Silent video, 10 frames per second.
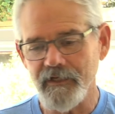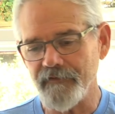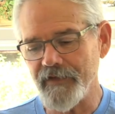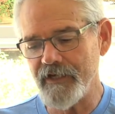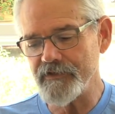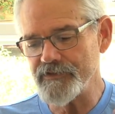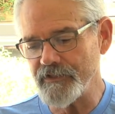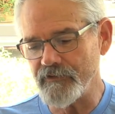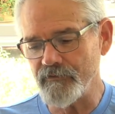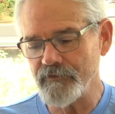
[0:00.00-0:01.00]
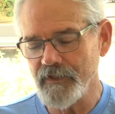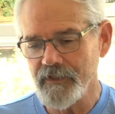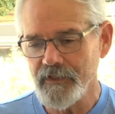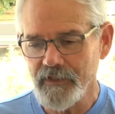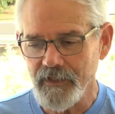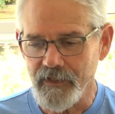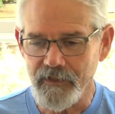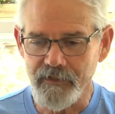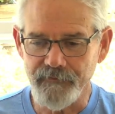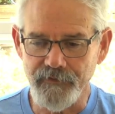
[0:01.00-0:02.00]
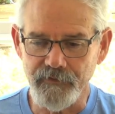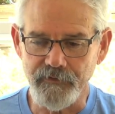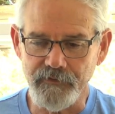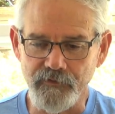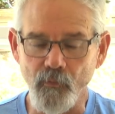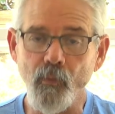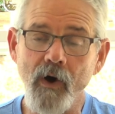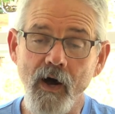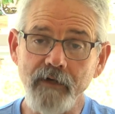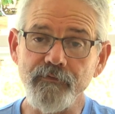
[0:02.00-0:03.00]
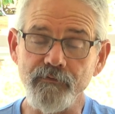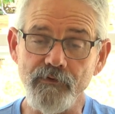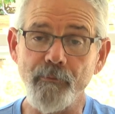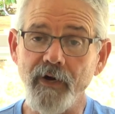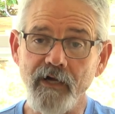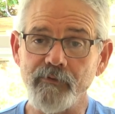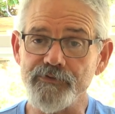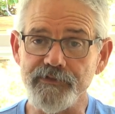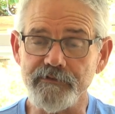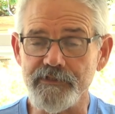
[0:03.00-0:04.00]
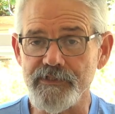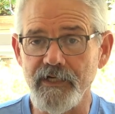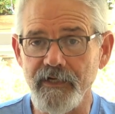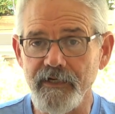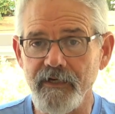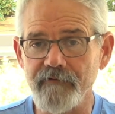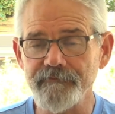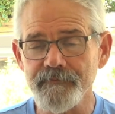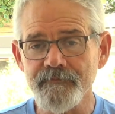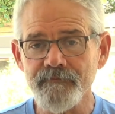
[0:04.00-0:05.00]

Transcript: and that is in the Walk Through the Bible series that I have.